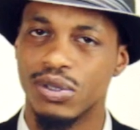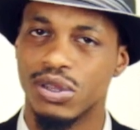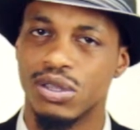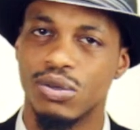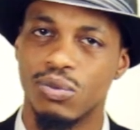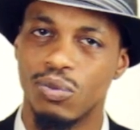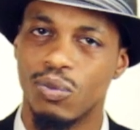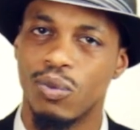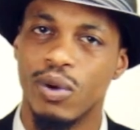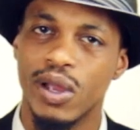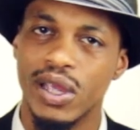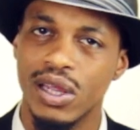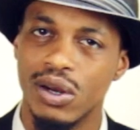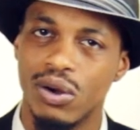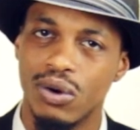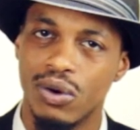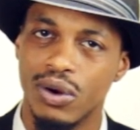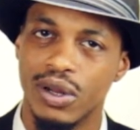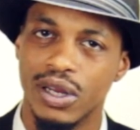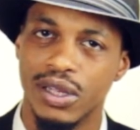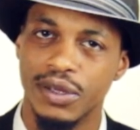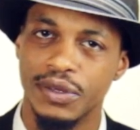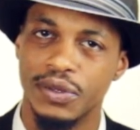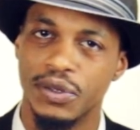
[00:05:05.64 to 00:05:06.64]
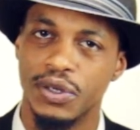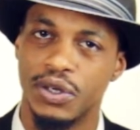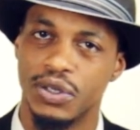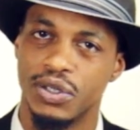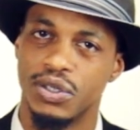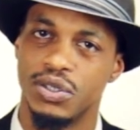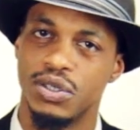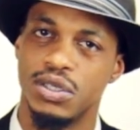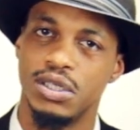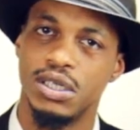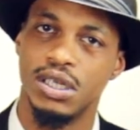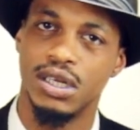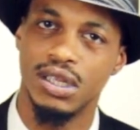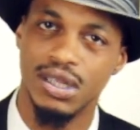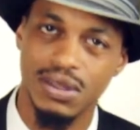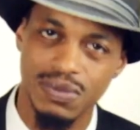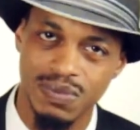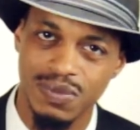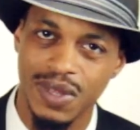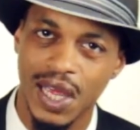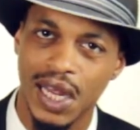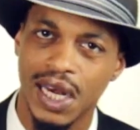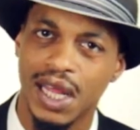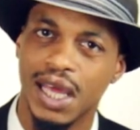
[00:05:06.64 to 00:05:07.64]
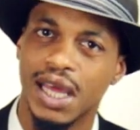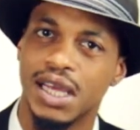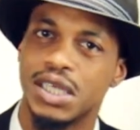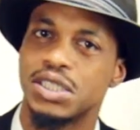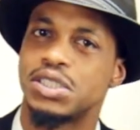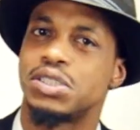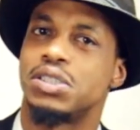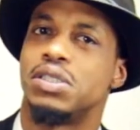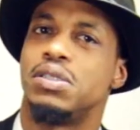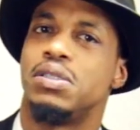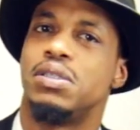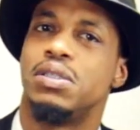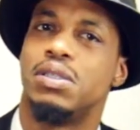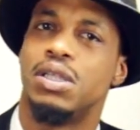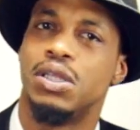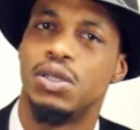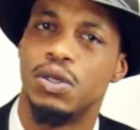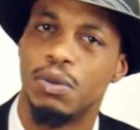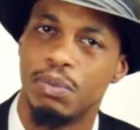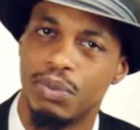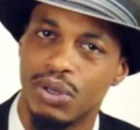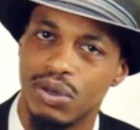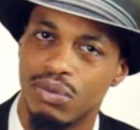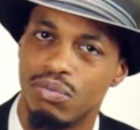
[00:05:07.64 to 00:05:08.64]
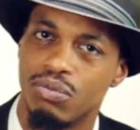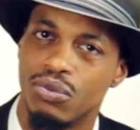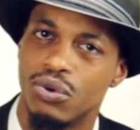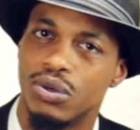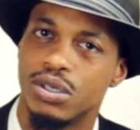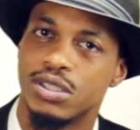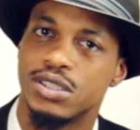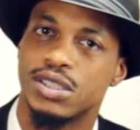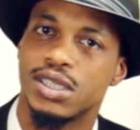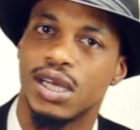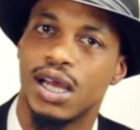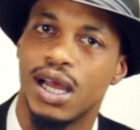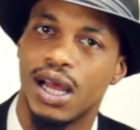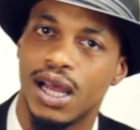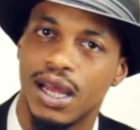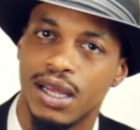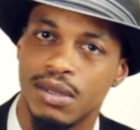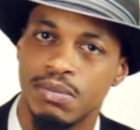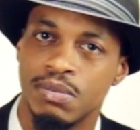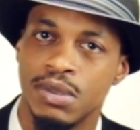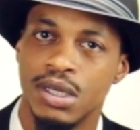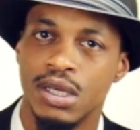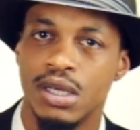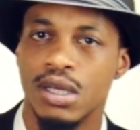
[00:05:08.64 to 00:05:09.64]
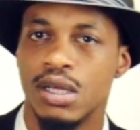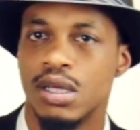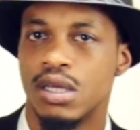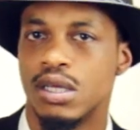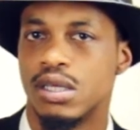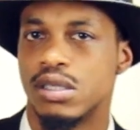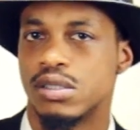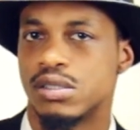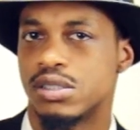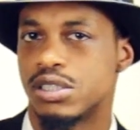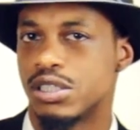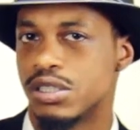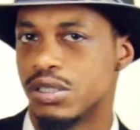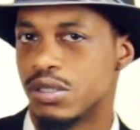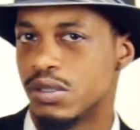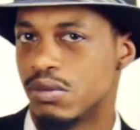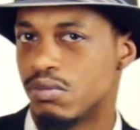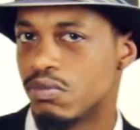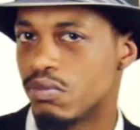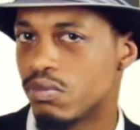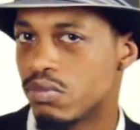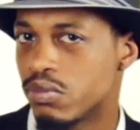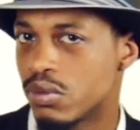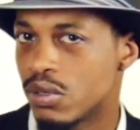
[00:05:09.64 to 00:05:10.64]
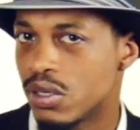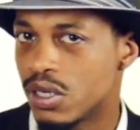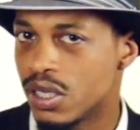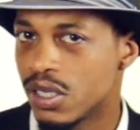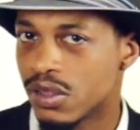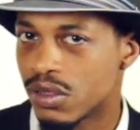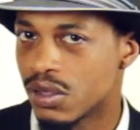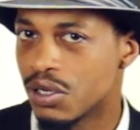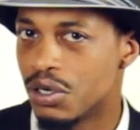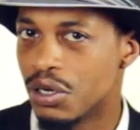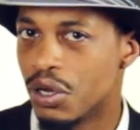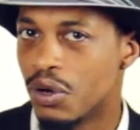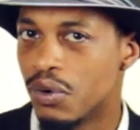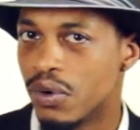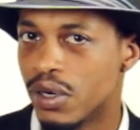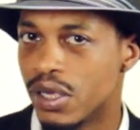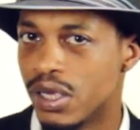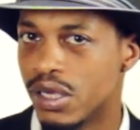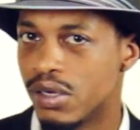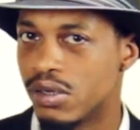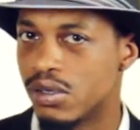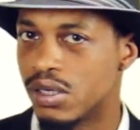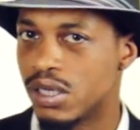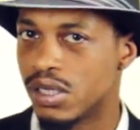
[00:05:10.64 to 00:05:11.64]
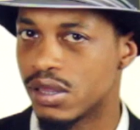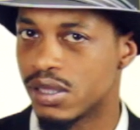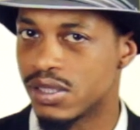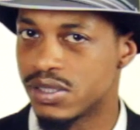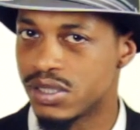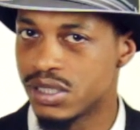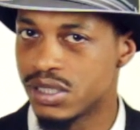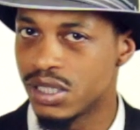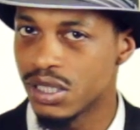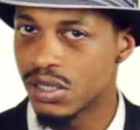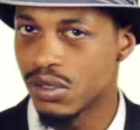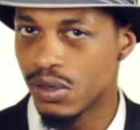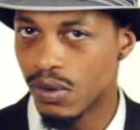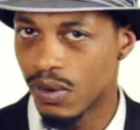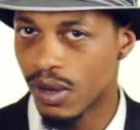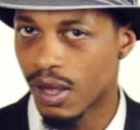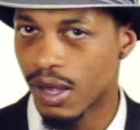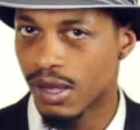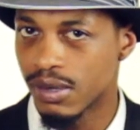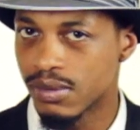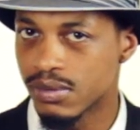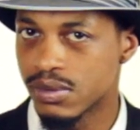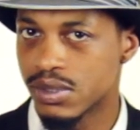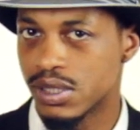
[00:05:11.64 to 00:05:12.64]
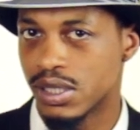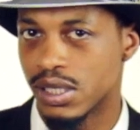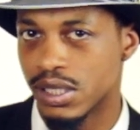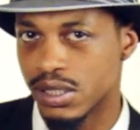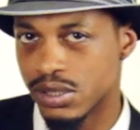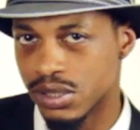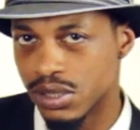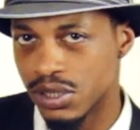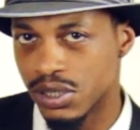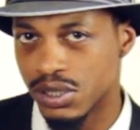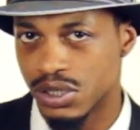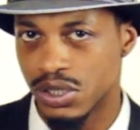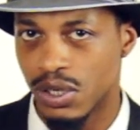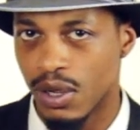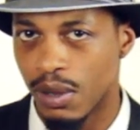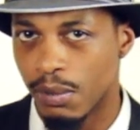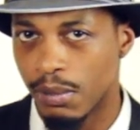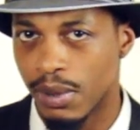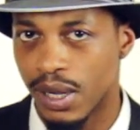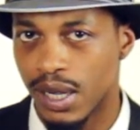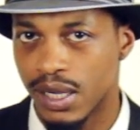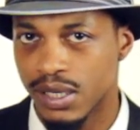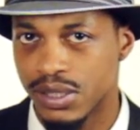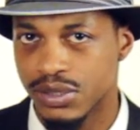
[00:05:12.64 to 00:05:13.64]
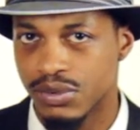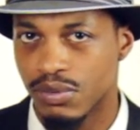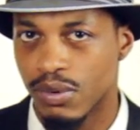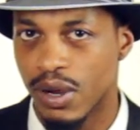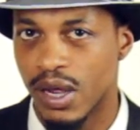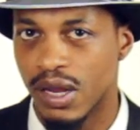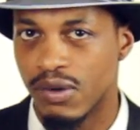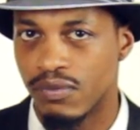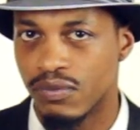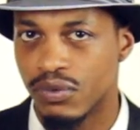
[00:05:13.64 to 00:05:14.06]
with the weight on it, you need that extra little bit more time to get the note in, get the signal out, to get to the talk box, right?